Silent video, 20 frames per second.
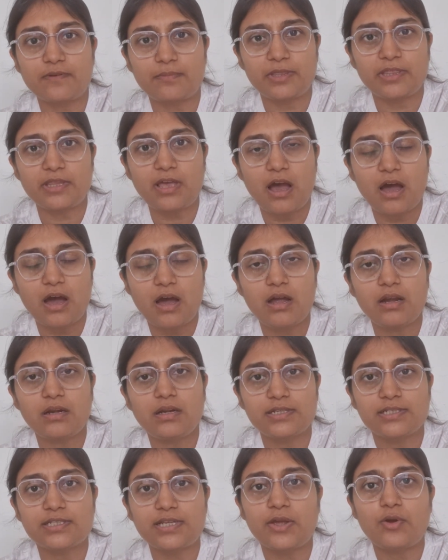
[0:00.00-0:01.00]
From in the heart,
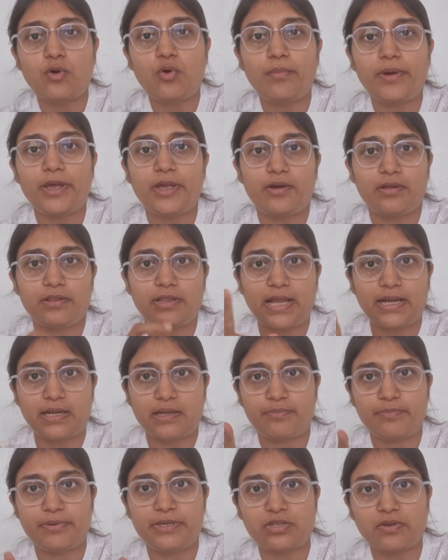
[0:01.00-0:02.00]
it's like, oh my God, that
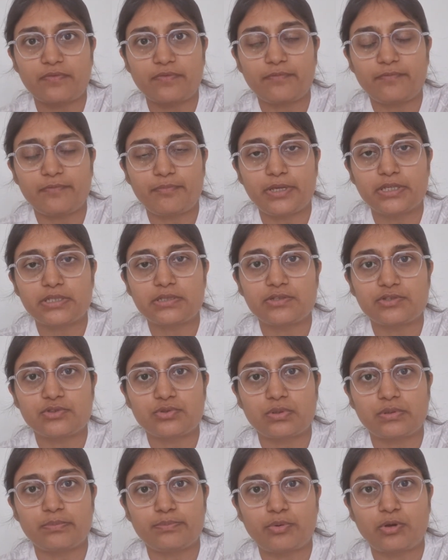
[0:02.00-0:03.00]
piece of information is
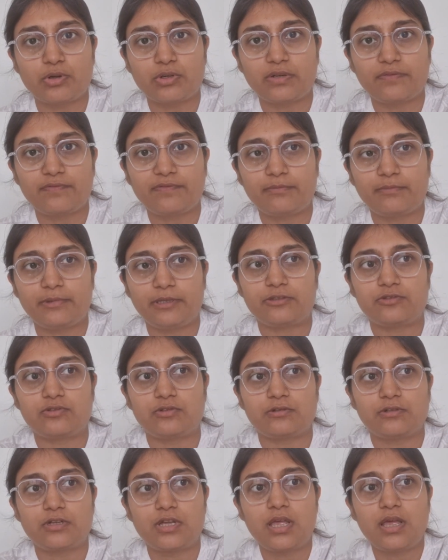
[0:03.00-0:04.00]
so important for me.
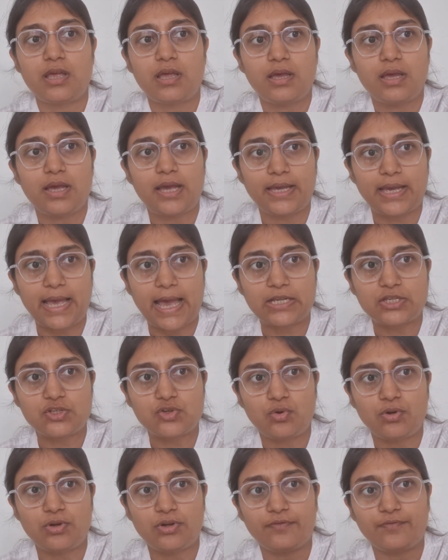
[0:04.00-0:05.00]
So I catch
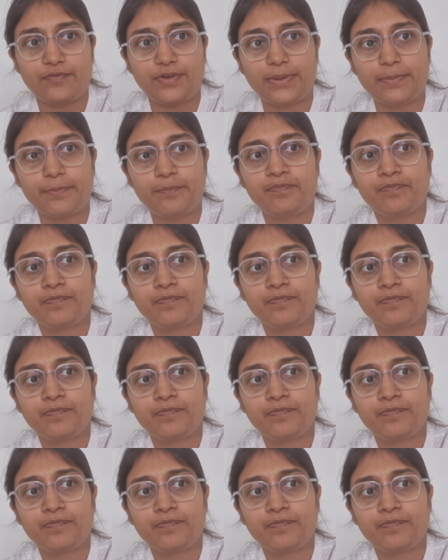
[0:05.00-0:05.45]
hold of it.